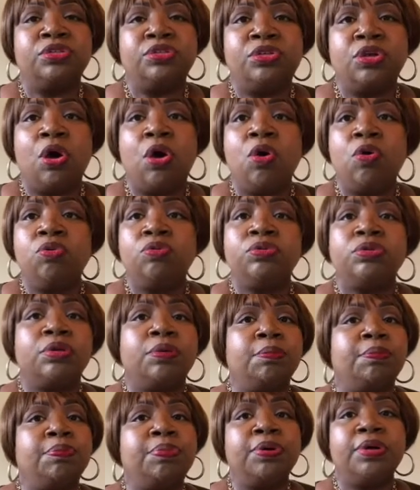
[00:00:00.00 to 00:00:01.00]
Don't
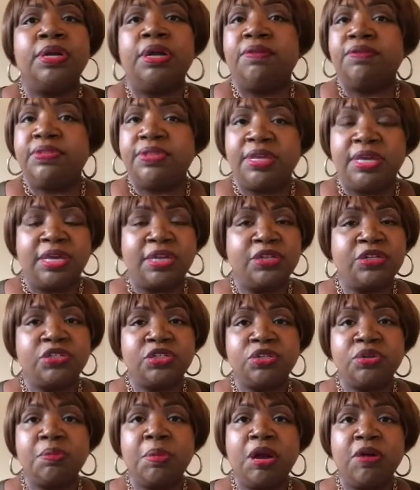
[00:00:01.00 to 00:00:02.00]
put everything in your
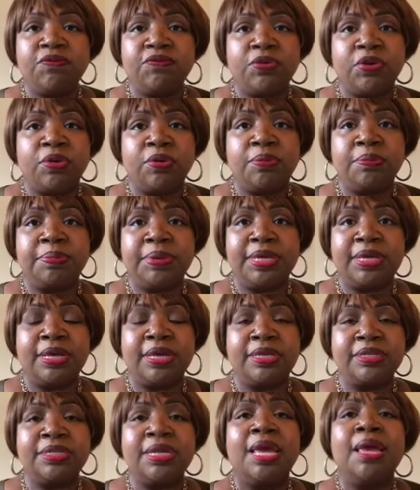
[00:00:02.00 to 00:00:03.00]
smartphone
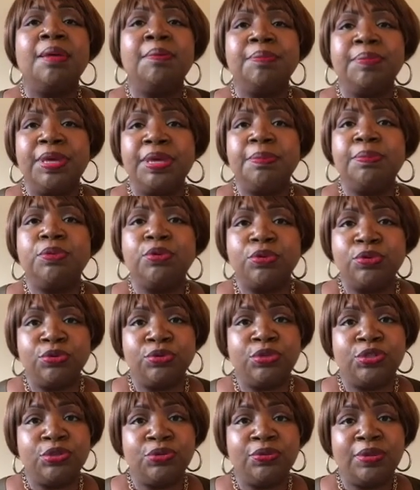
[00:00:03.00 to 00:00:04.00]
because people
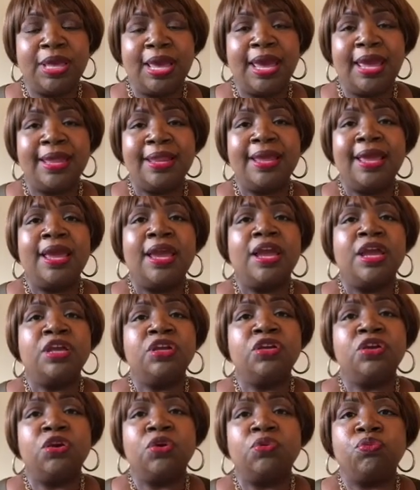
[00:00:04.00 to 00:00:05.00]
who do that,
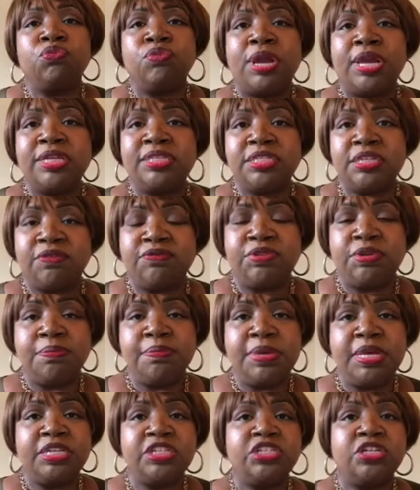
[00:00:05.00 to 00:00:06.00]
your rates of
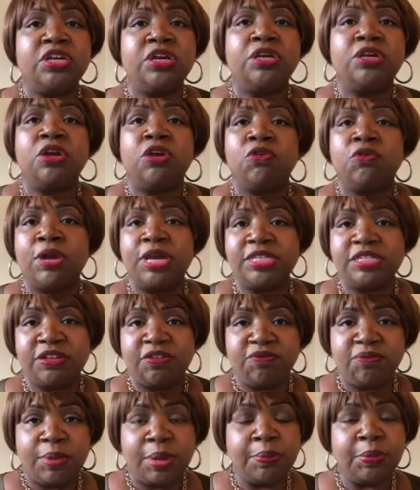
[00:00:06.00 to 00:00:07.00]
dementia, your rates
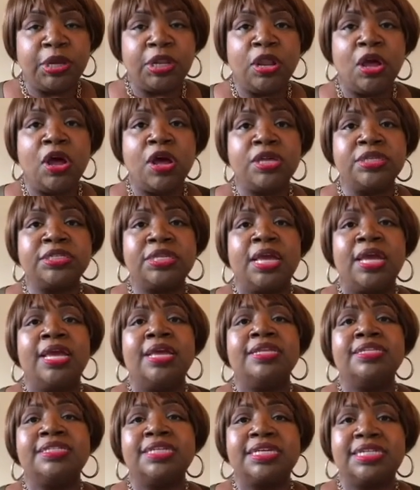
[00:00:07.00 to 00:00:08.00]
of memory loss
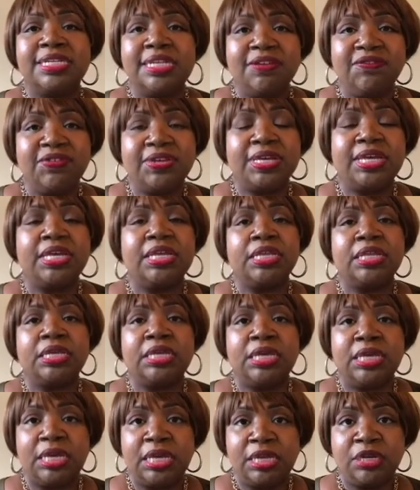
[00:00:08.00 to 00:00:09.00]

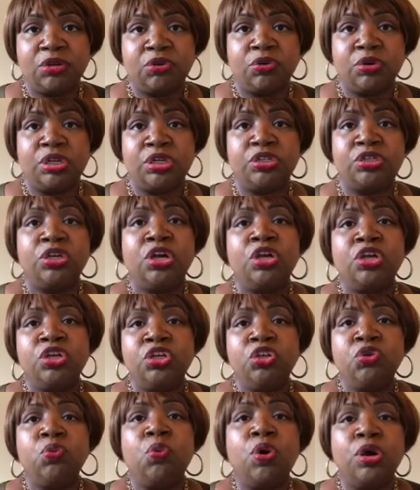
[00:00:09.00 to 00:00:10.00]
significantly increase.
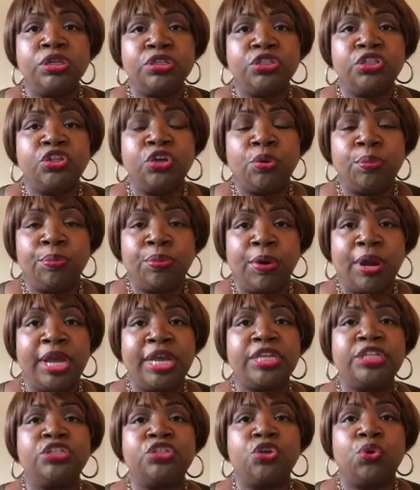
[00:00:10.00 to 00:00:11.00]
You want your
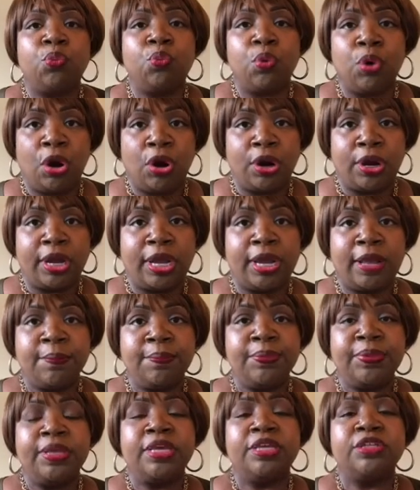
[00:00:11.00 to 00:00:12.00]
brain to work.
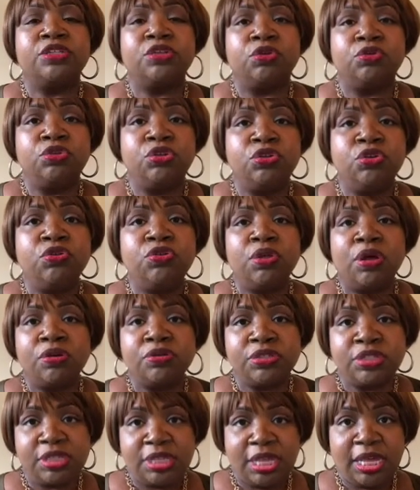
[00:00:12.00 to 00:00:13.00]
So do
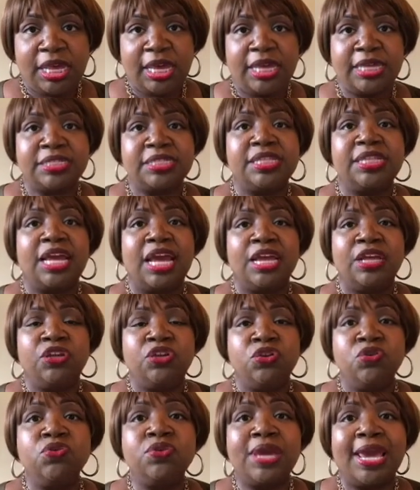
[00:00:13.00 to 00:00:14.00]
those things
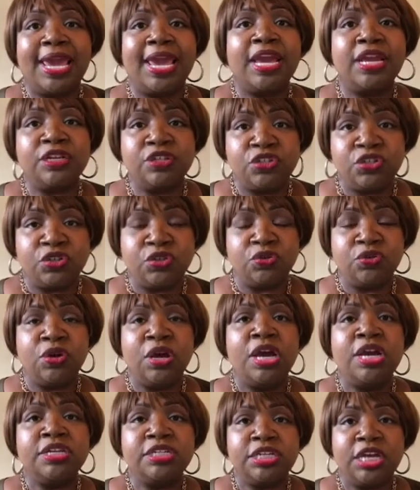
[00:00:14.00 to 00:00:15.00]
that you can do
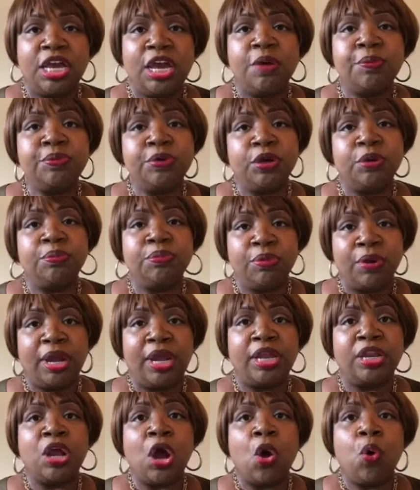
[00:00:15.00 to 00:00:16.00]
to help your
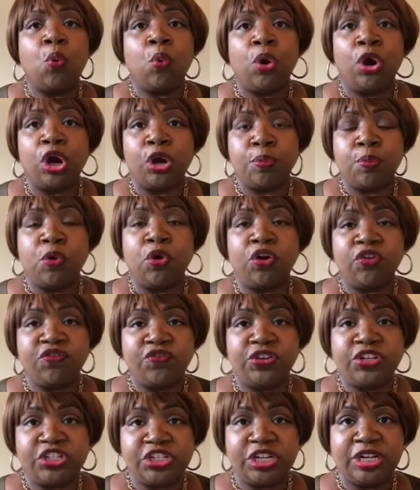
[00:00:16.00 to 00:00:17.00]
brain work more
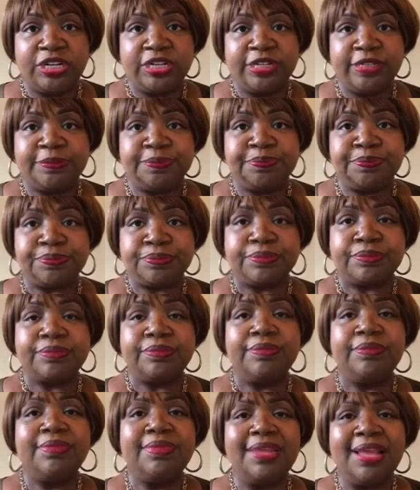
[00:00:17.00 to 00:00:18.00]
efficiently.
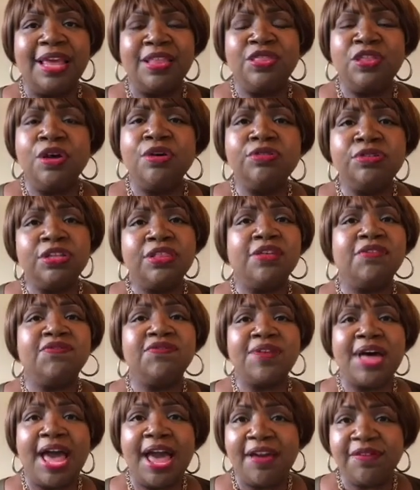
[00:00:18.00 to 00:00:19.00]
Those are the
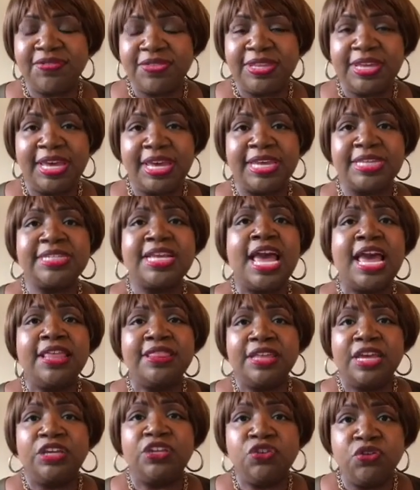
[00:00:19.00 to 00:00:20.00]
5 things
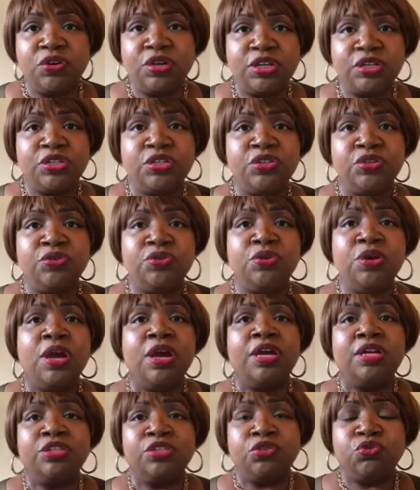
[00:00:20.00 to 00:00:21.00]
that you can do
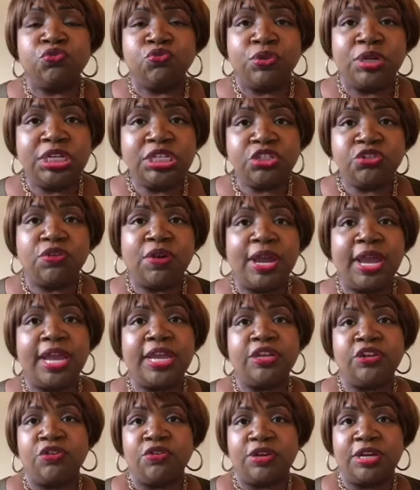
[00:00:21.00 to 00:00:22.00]
to
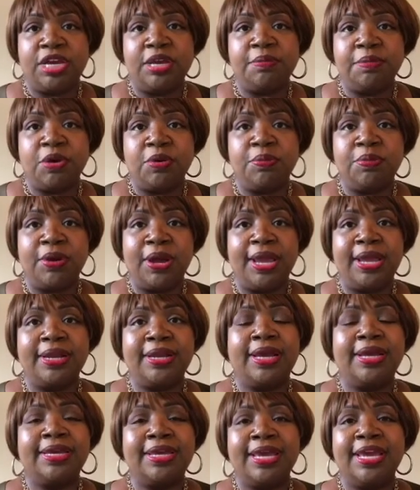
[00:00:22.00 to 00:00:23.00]
retrain your Chemobrain.
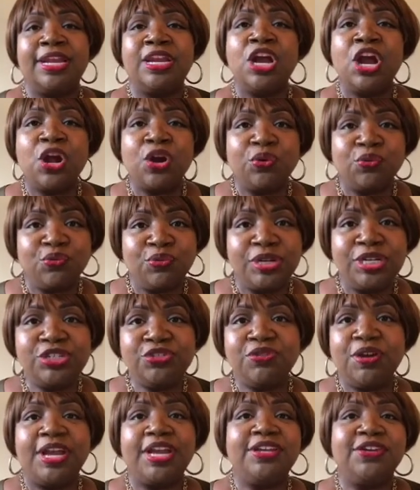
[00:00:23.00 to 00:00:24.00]
Again,
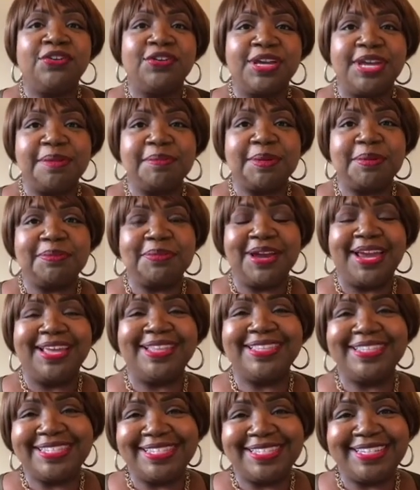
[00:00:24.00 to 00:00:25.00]
retrain your
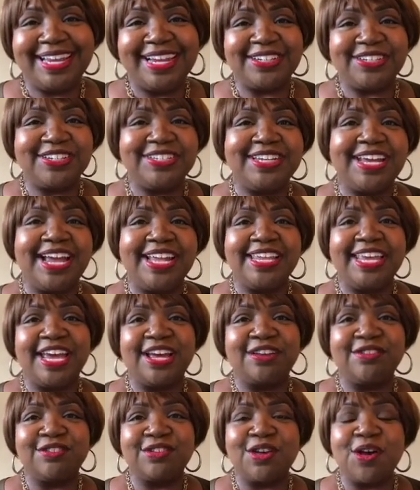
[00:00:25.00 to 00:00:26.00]
Chemobrain. This is Dr. Tonya
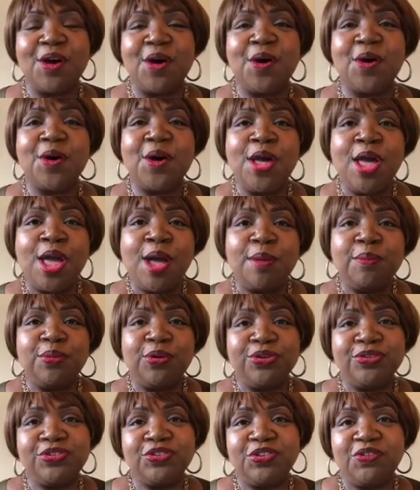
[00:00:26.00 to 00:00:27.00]
Echols Cole,
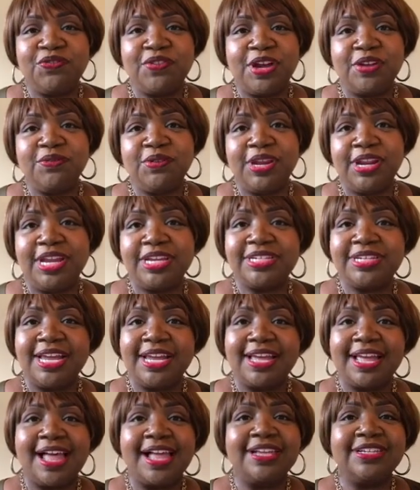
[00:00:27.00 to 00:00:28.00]
board certified radiation
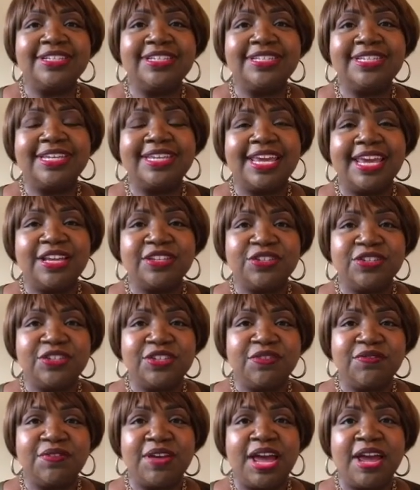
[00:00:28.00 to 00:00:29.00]
oncologist and cancer
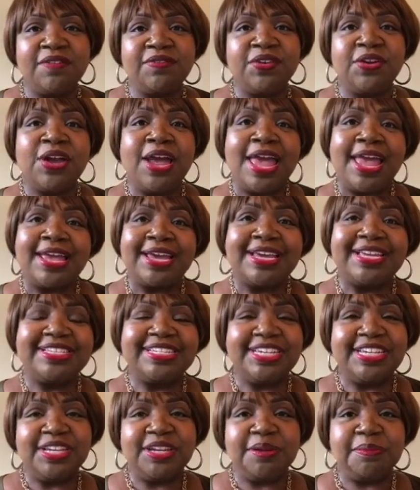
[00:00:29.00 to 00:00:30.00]
survivor.
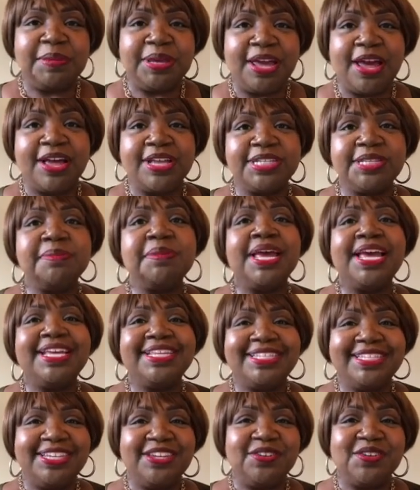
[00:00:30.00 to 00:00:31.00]
Continue to be awesome.
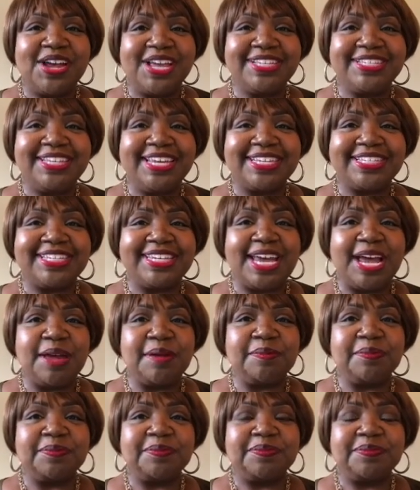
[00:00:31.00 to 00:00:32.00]
See you guys next
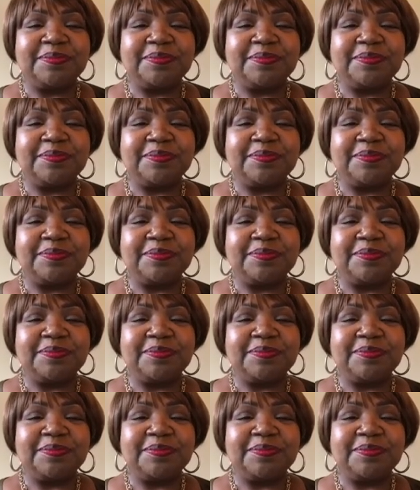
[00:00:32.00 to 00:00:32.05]
time.